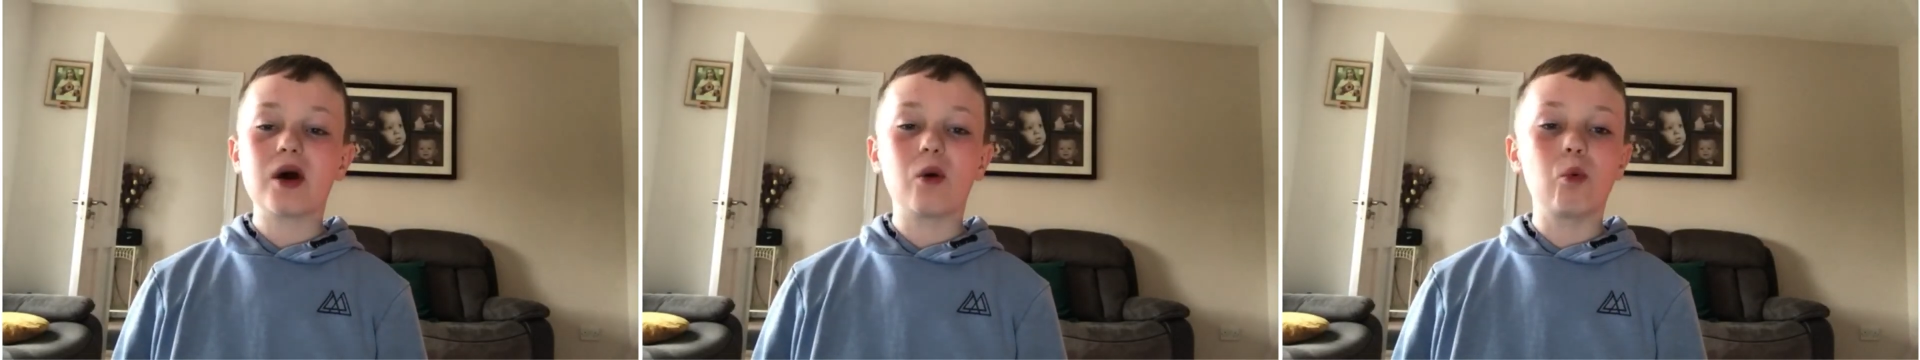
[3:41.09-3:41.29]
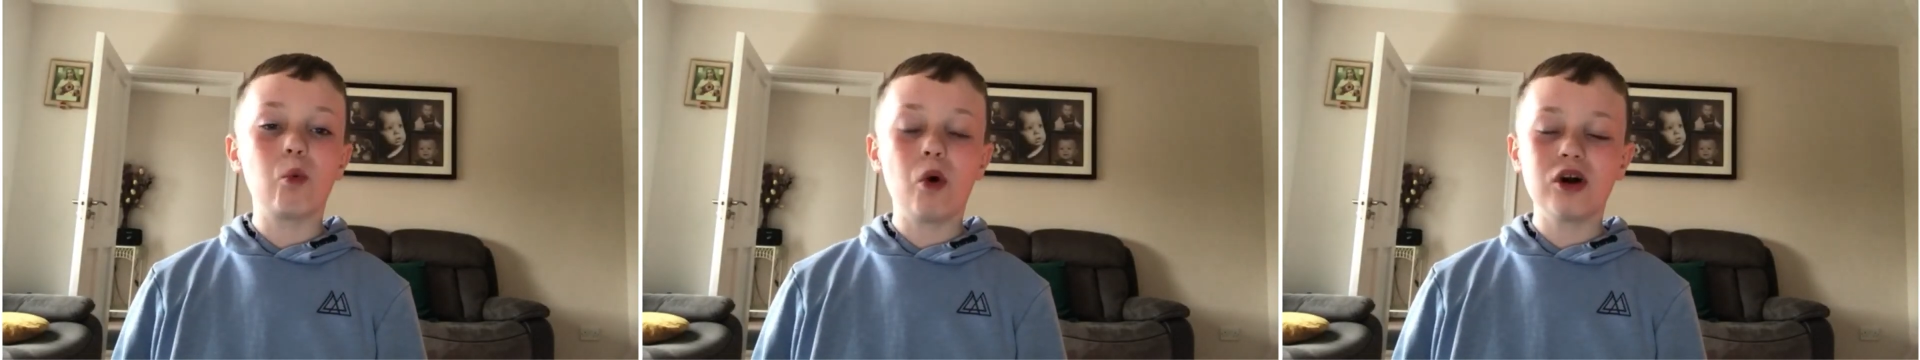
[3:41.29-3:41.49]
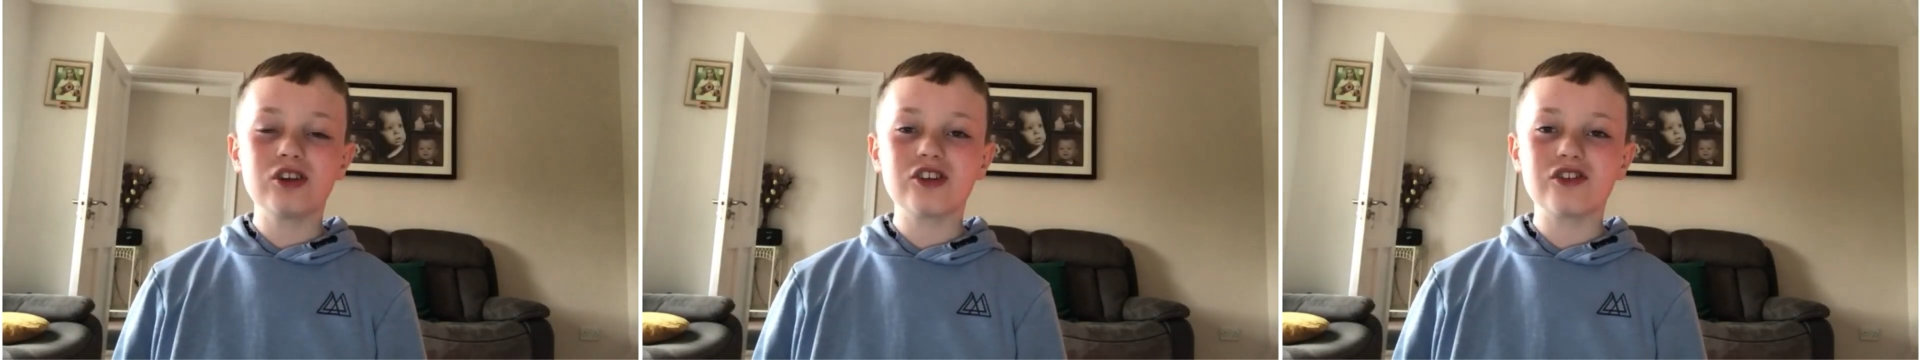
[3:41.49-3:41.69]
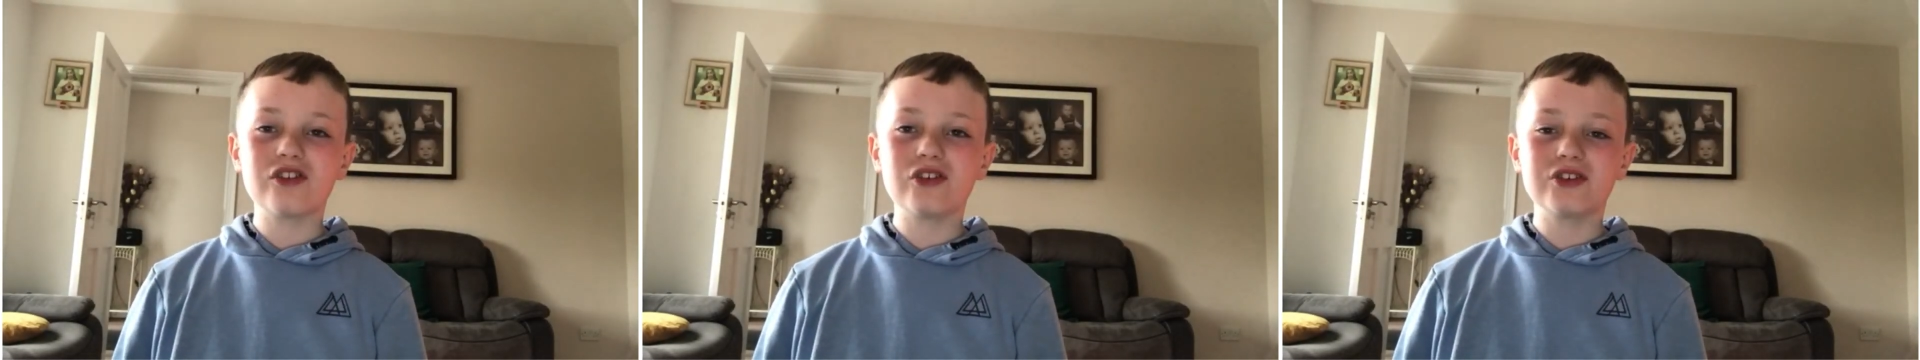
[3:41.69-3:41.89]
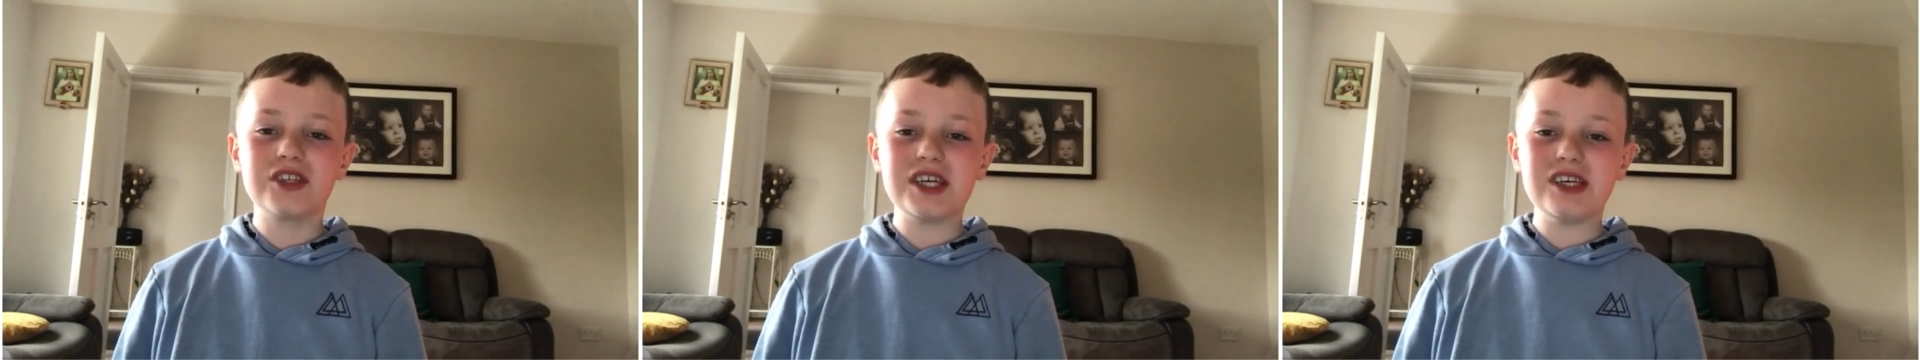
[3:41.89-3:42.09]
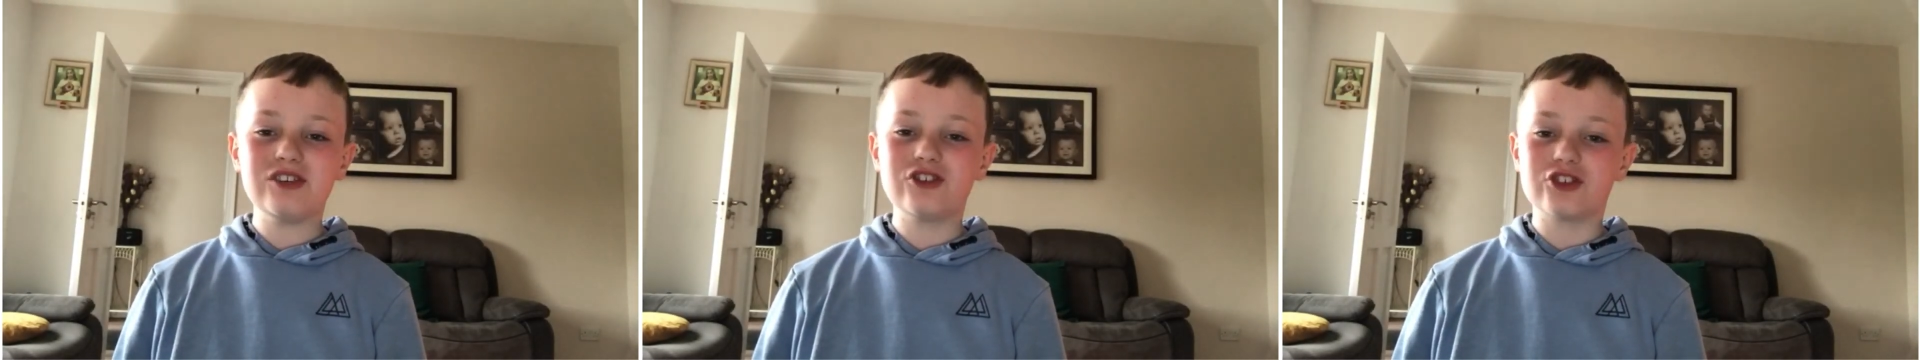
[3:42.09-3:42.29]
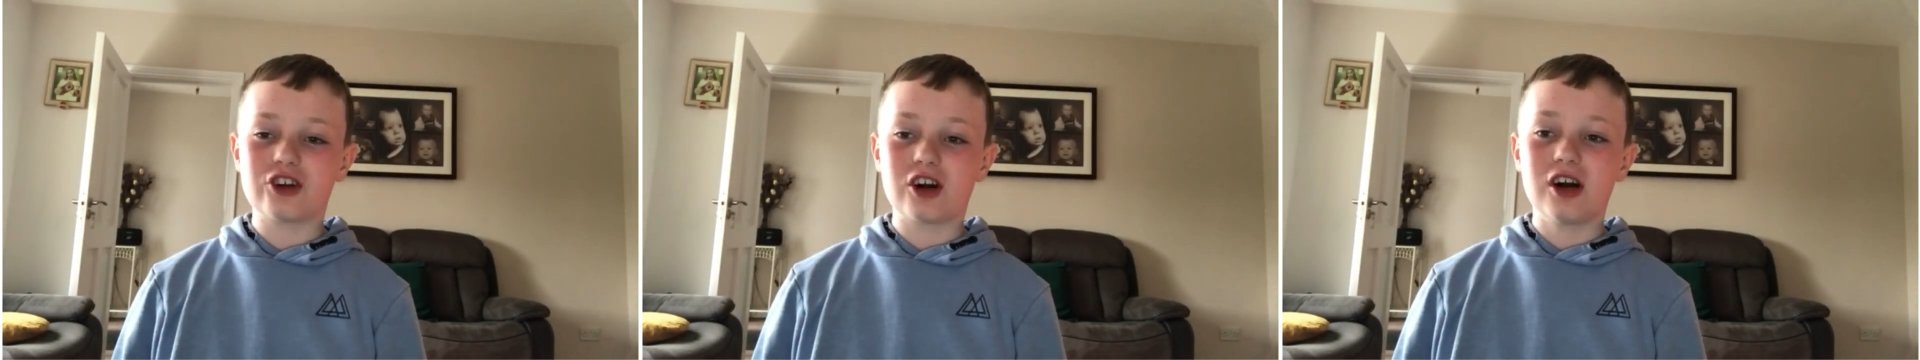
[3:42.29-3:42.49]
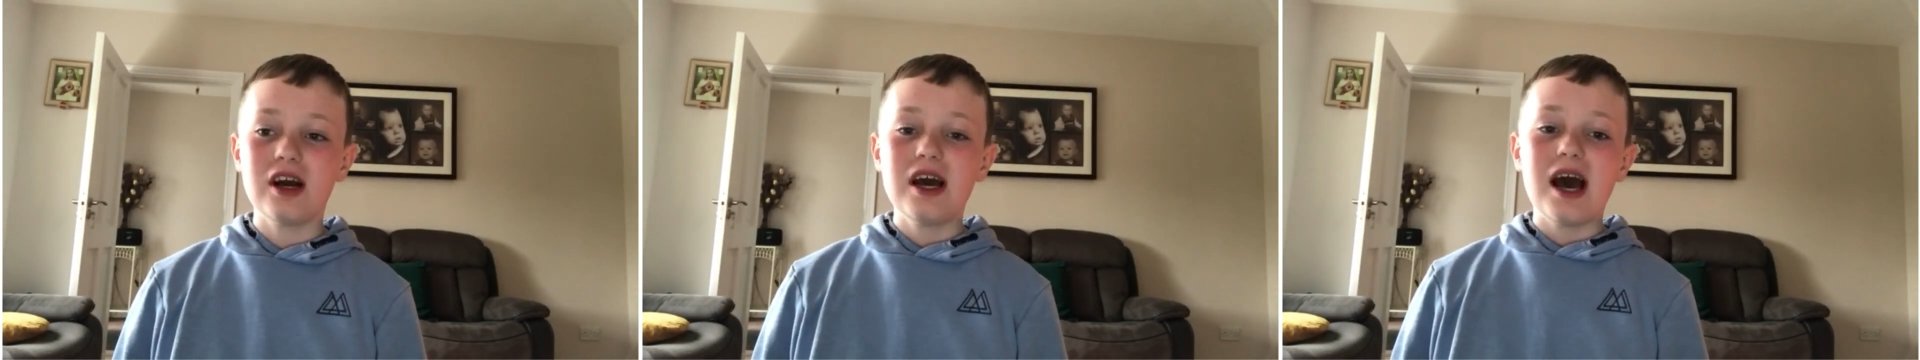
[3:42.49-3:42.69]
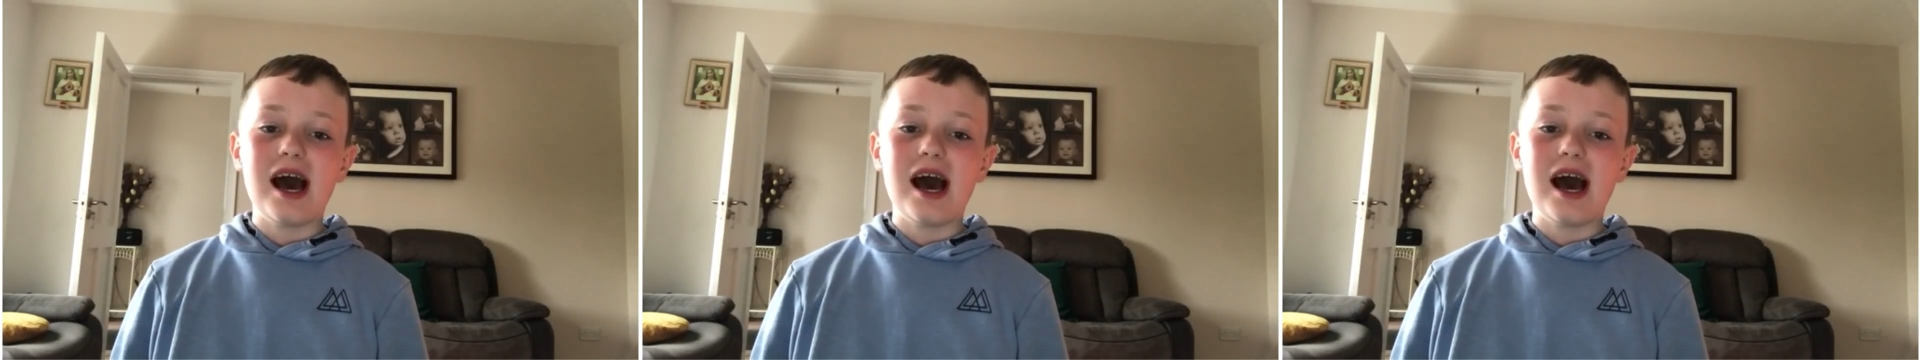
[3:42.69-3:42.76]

a wonderful teacher,